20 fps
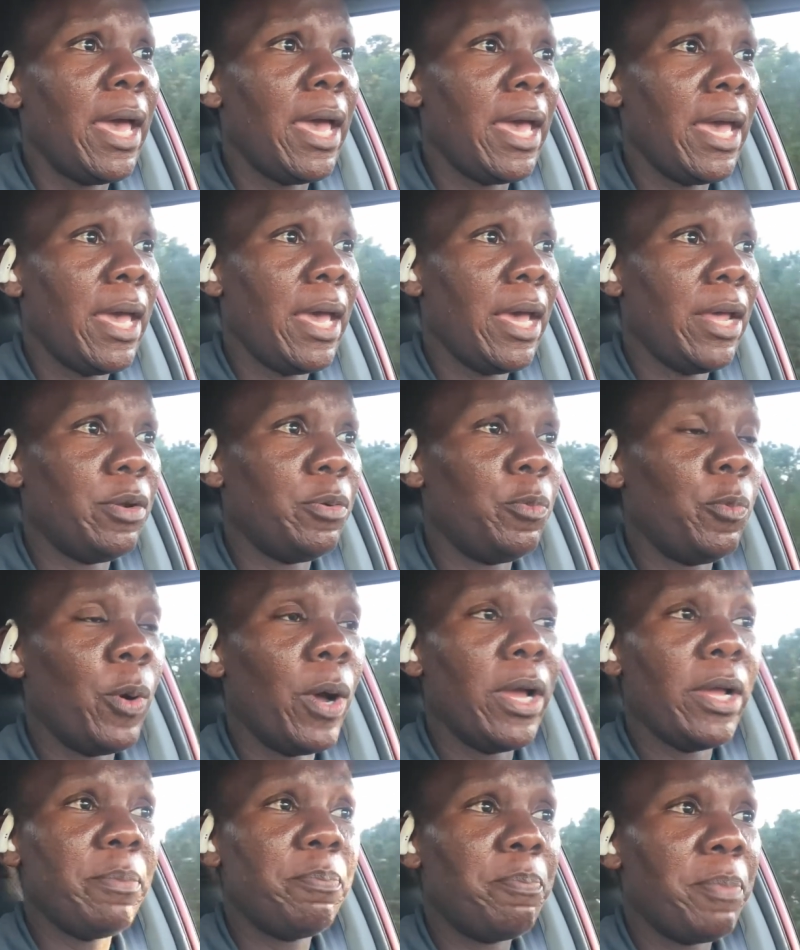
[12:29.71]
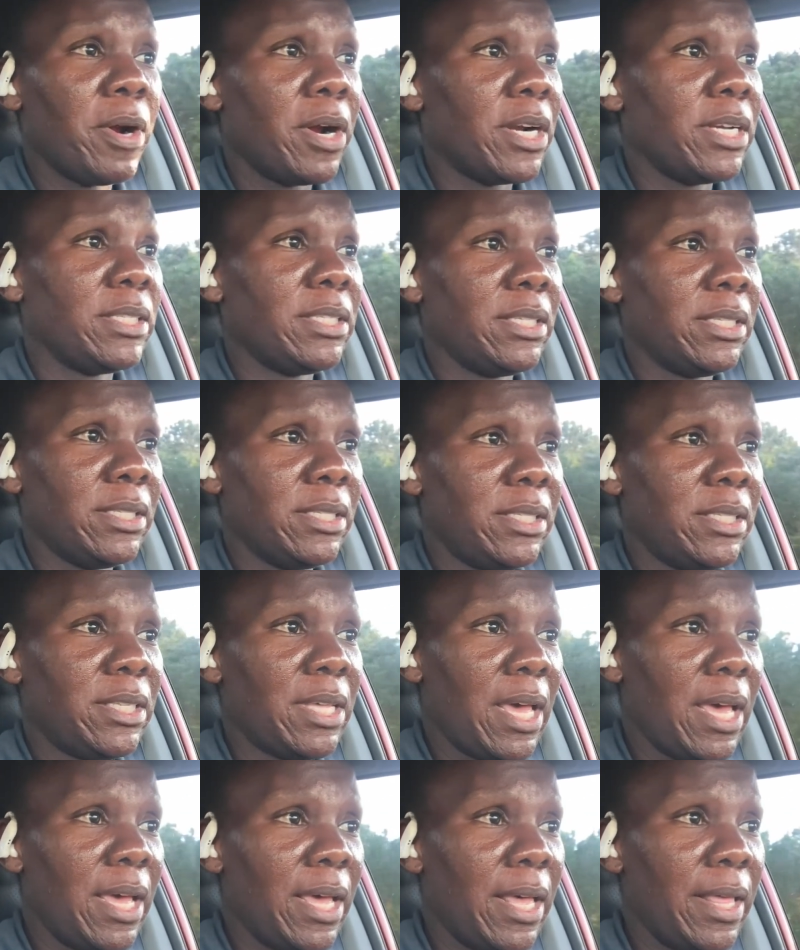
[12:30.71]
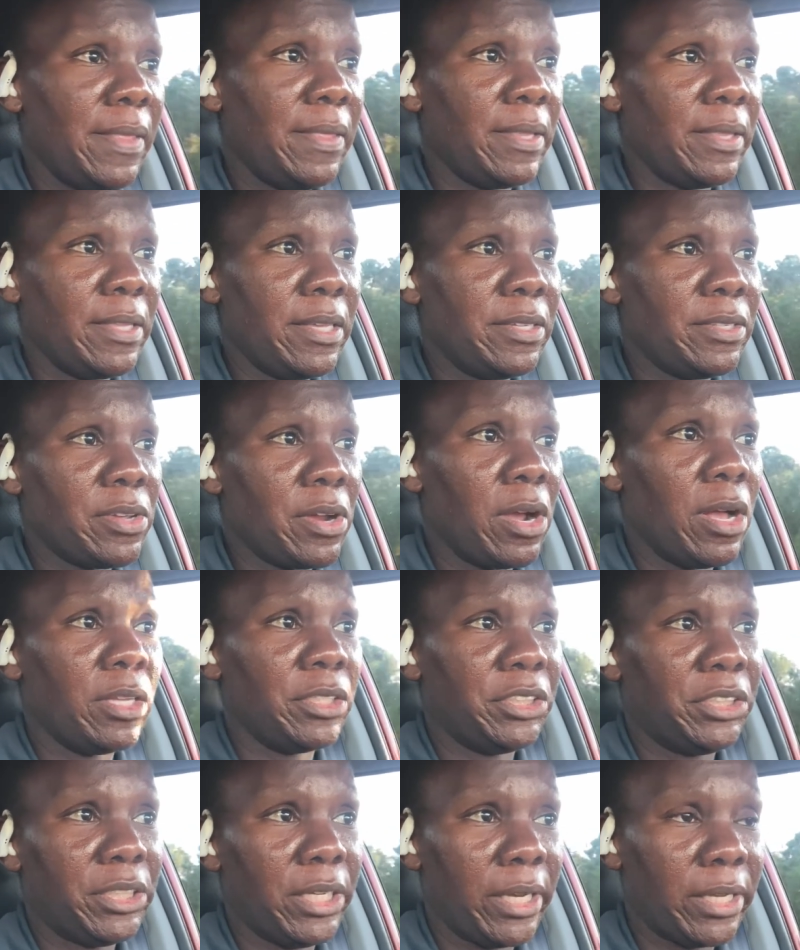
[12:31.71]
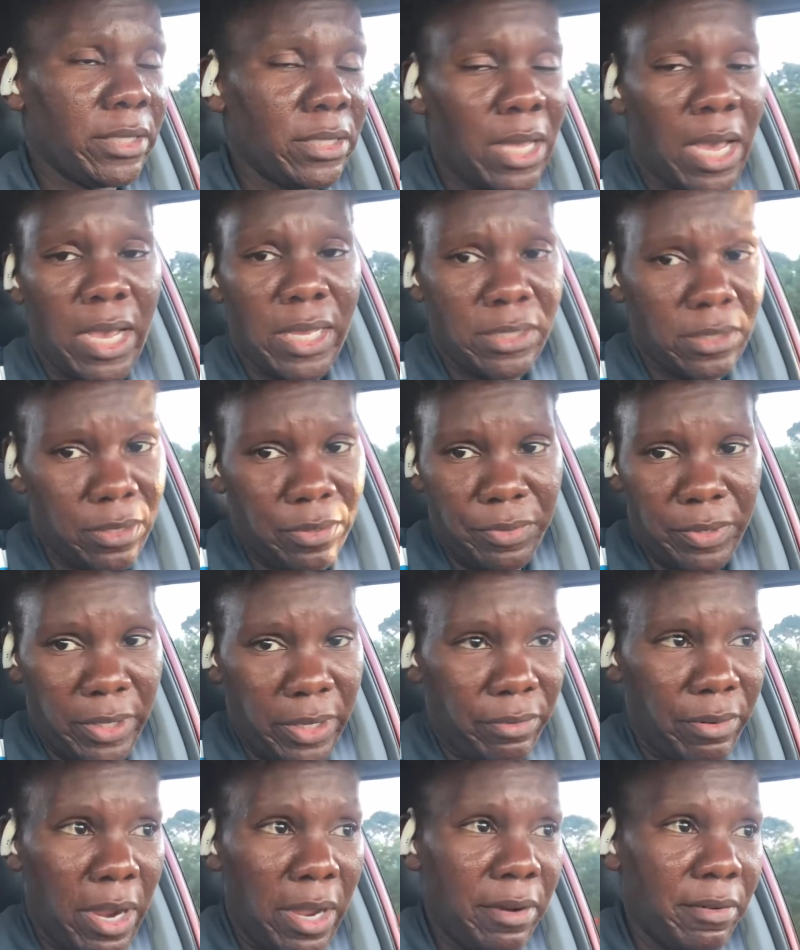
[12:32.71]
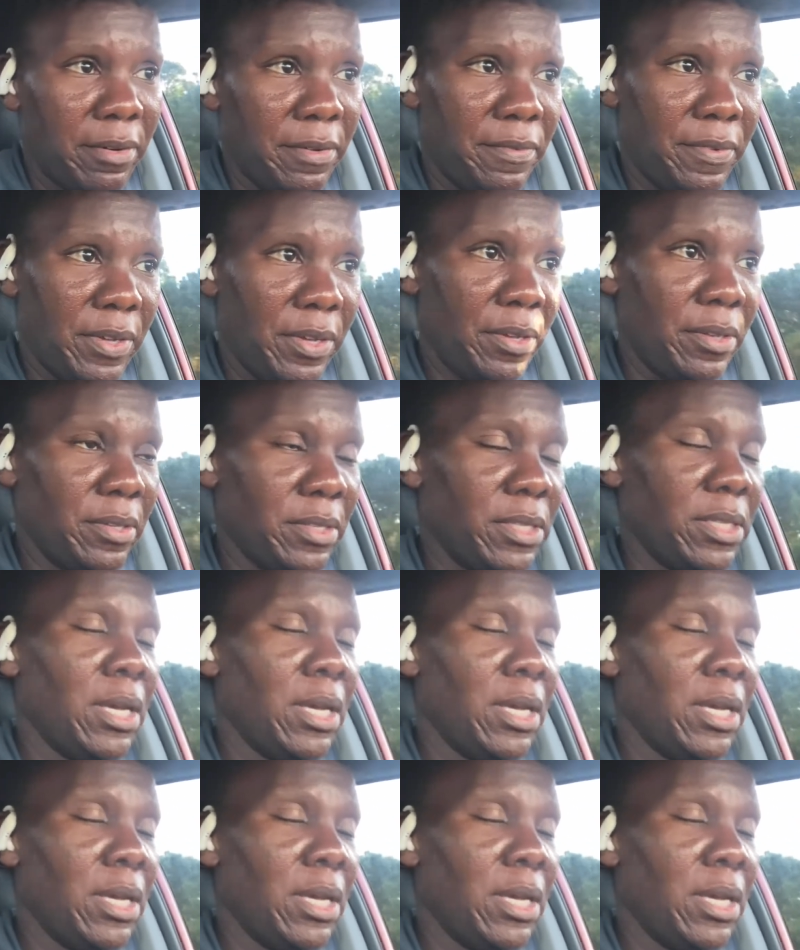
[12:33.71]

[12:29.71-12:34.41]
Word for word: And one person said, these are all chicks, guys don't really write reviews.